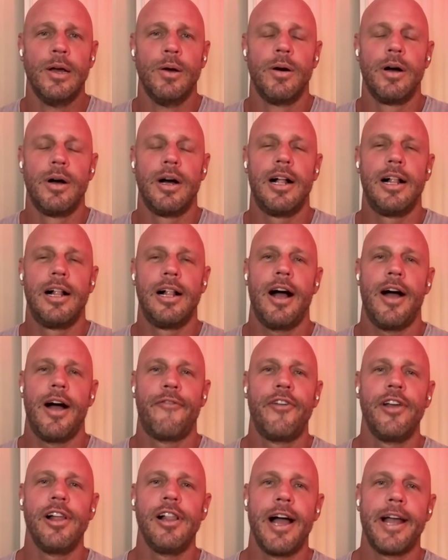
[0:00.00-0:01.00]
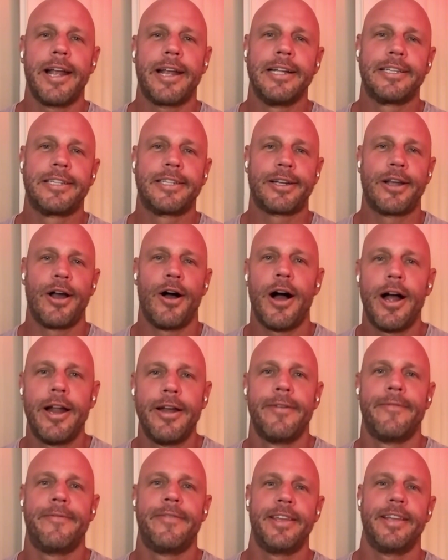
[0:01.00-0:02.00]
Well, I feel like it's kind
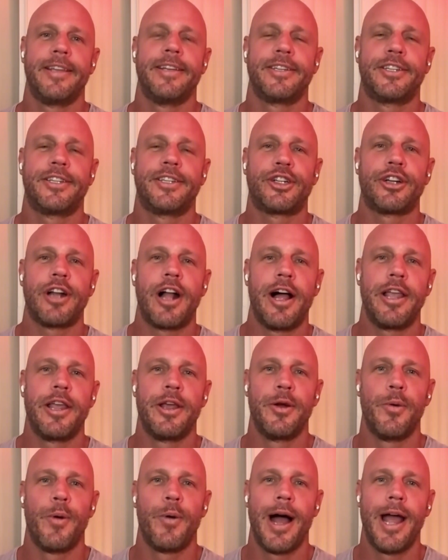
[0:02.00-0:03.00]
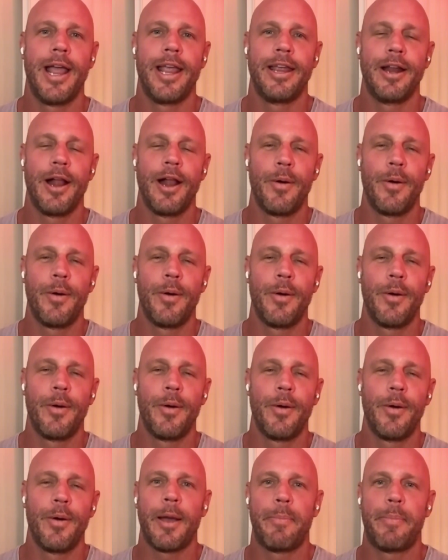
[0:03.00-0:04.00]
of the Australian way, you know. We
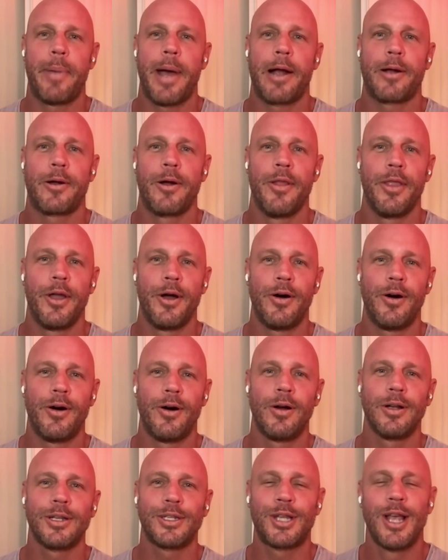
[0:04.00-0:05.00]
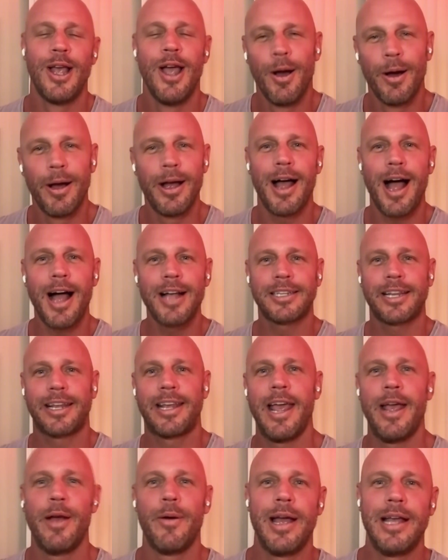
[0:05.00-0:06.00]
always get back on the horse. But us
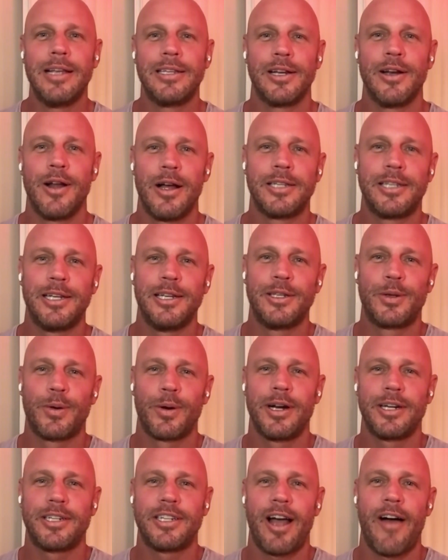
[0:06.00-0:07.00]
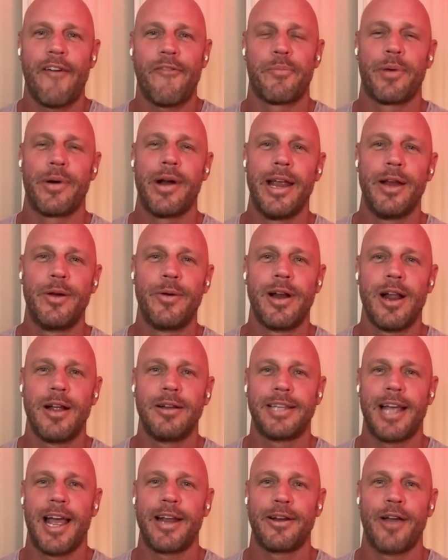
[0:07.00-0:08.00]
Kiwis and Aussies, we're a tough breed. We don't
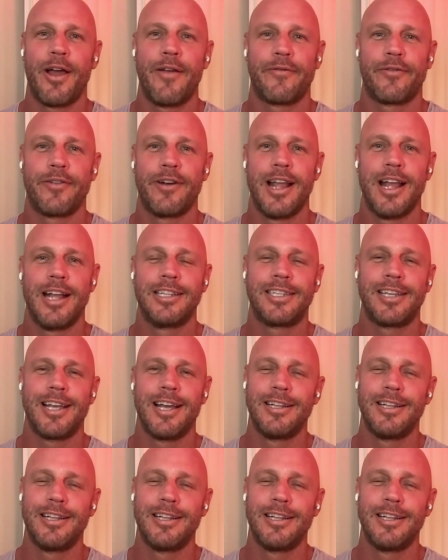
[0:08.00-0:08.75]
take no for an answer.